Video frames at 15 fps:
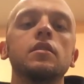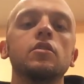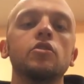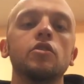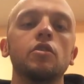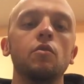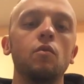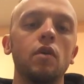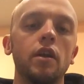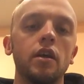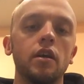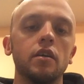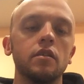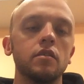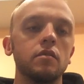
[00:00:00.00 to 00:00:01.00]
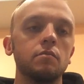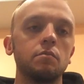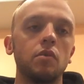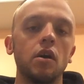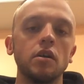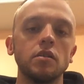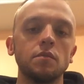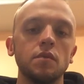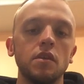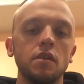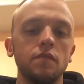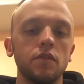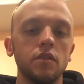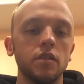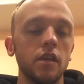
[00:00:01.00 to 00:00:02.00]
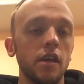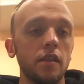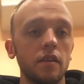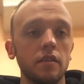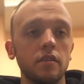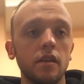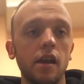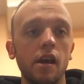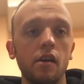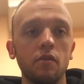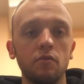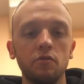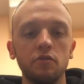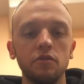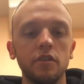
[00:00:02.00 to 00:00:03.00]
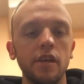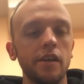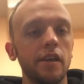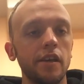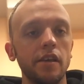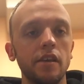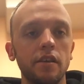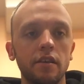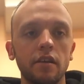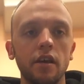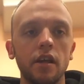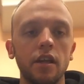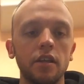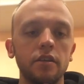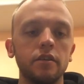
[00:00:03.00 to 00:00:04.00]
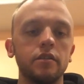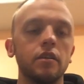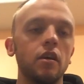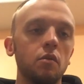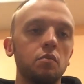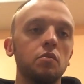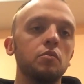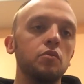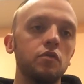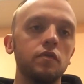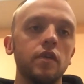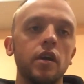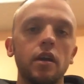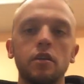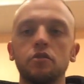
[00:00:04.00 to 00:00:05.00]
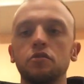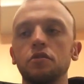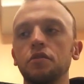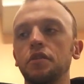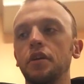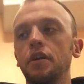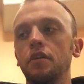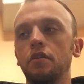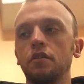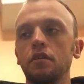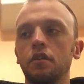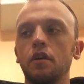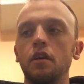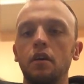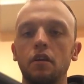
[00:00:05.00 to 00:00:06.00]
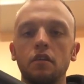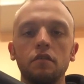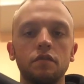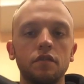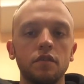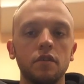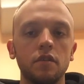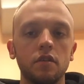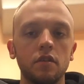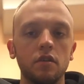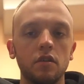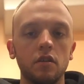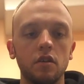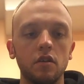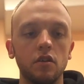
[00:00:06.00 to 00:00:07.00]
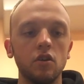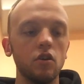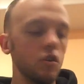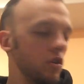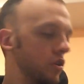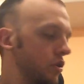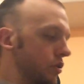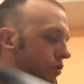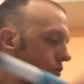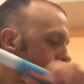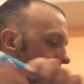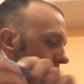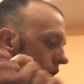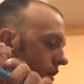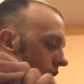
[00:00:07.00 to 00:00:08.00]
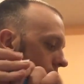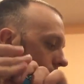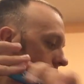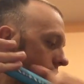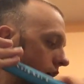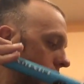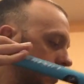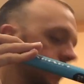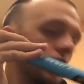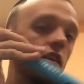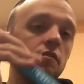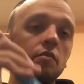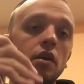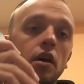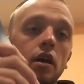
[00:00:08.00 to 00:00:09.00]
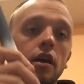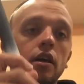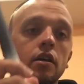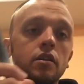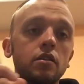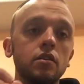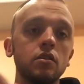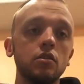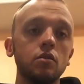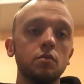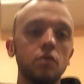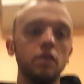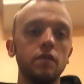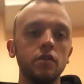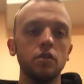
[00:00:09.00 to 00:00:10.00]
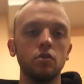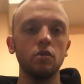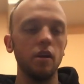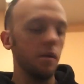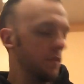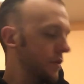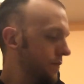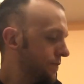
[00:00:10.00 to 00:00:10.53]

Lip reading: you're going to want to possibly even sand this down or take a heat gun and just help remove that extra layer of glue that is left behind your previous grip.